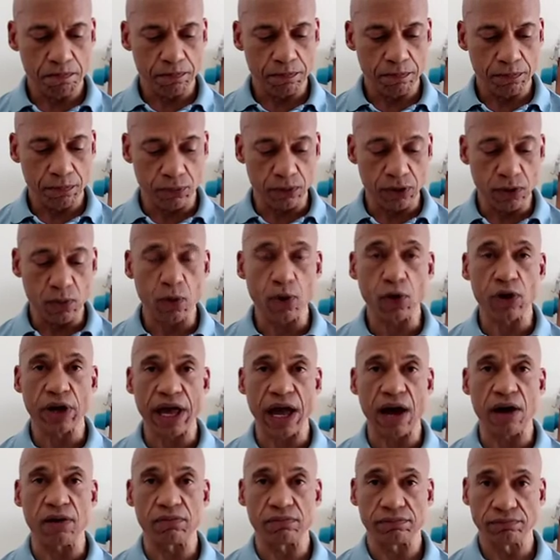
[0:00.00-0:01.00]

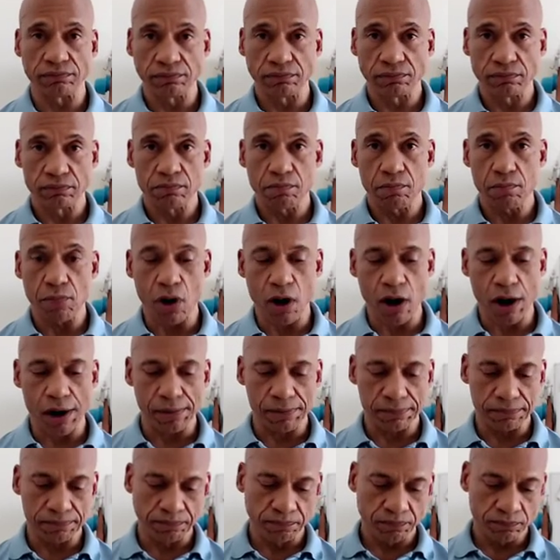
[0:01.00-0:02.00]
pre-workout bar,
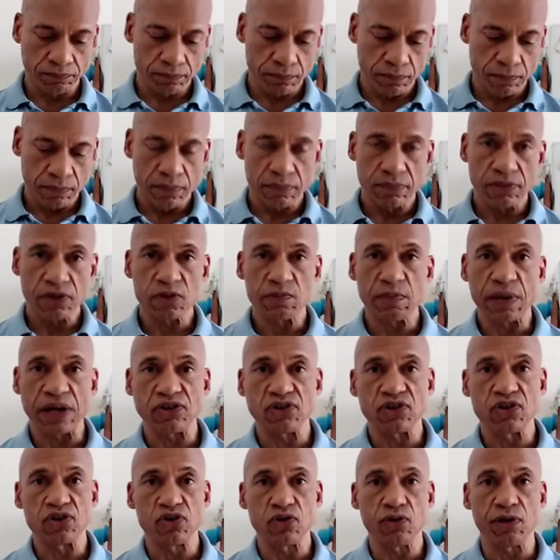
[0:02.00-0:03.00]
this might
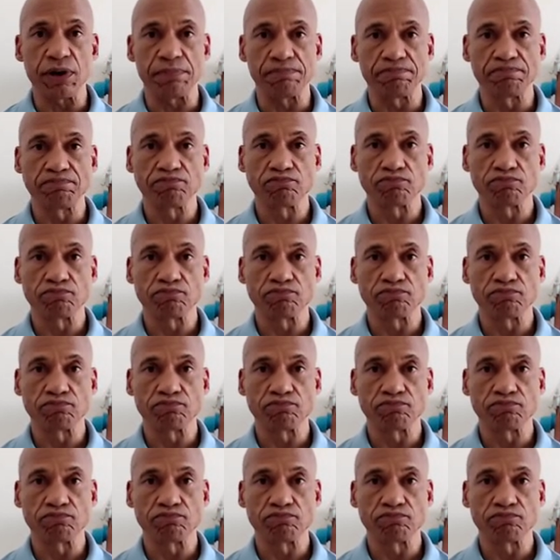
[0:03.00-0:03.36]
just do it.